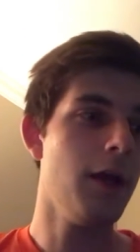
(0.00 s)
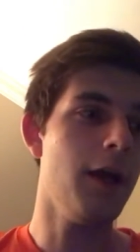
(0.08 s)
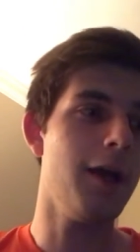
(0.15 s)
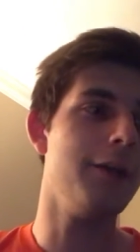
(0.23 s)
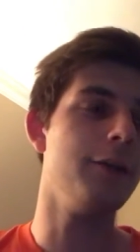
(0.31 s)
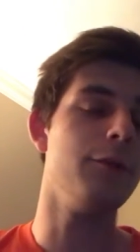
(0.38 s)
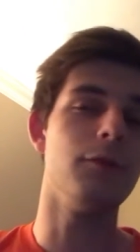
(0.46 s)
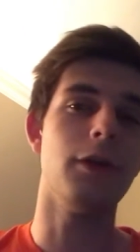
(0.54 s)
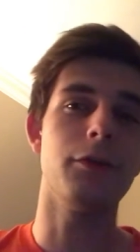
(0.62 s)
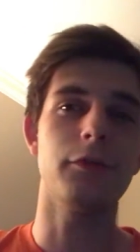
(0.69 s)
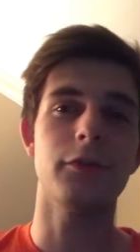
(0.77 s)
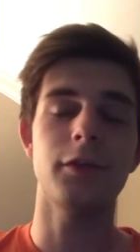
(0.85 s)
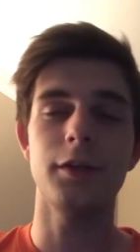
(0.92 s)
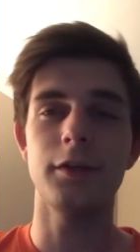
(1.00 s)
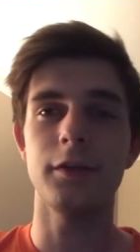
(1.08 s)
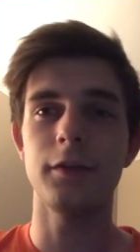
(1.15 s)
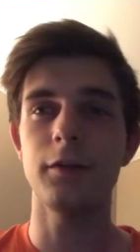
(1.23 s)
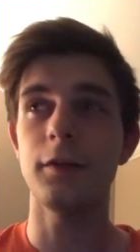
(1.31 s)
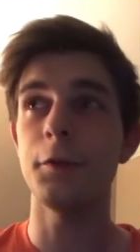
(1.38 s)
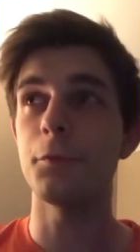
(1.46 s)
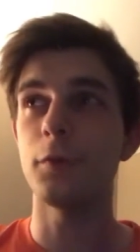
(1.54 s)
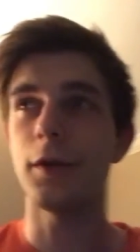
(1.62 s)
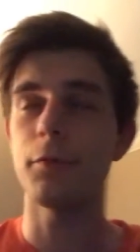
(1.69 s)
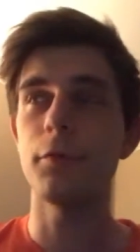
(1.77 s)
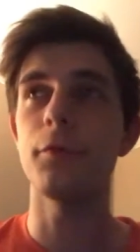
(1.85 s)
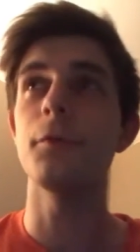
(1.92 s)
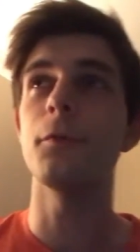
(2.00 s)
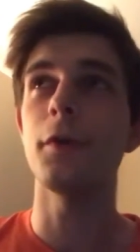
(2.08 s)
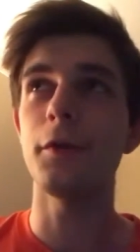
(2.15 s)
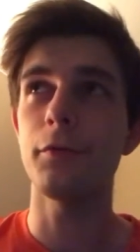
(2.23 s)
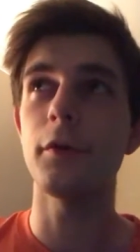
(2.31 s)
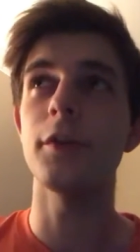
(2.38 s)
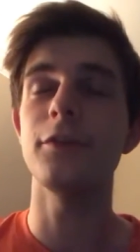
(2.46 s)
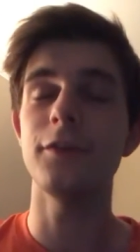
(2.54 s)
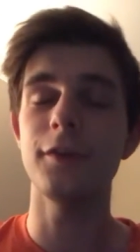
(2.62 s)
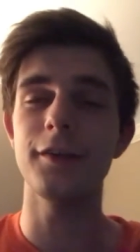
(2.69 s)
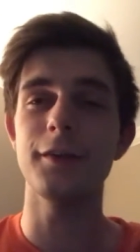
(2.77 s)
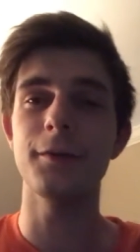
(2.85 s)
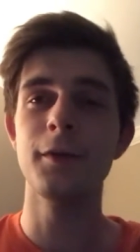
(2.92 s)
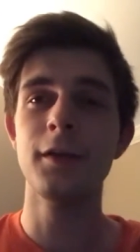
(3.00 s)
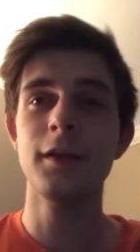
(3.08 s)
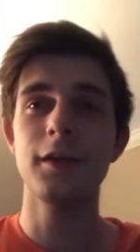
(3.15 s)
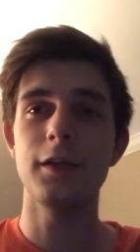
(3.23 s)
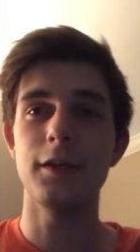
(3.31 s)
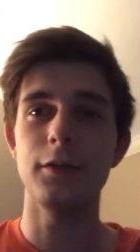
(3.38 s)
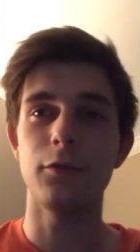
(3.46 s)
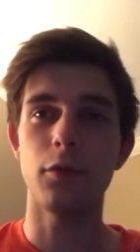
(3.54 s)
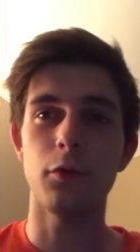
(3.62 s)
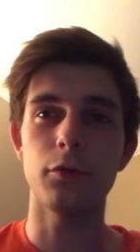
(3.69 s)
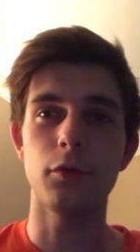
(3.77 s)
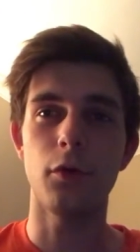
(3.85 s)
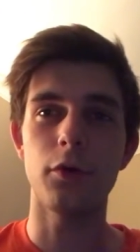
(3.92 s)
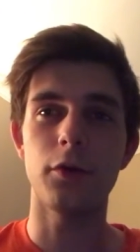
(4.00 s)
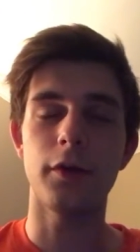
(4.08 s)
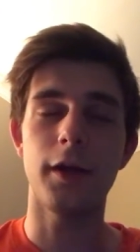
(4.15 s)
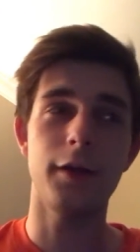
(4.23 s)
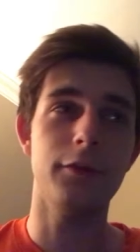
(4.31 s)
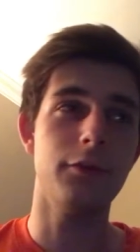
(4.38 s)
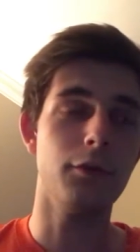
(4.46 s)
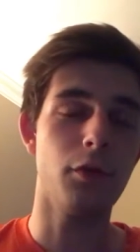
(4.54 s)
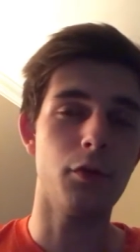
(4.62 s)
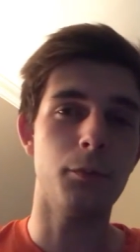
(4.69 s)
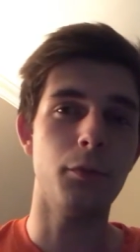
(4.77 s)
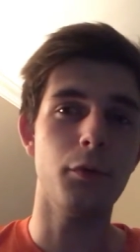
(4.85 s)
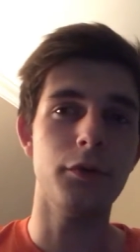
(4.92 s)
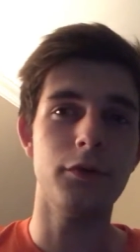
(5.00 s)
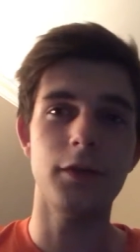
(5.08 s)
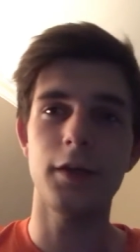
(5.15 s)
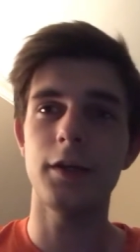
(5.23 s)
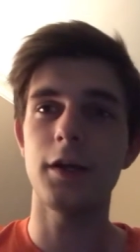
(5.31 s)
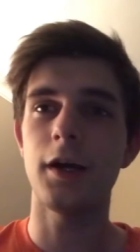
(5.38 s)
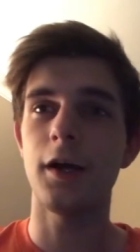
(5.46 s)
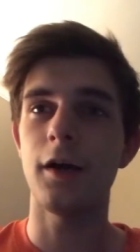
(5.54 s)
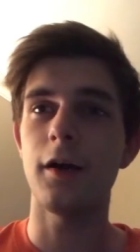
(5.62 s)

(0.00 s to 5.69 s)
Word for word: and he's referencing he ref, referencing his little daughter as the little boy saying,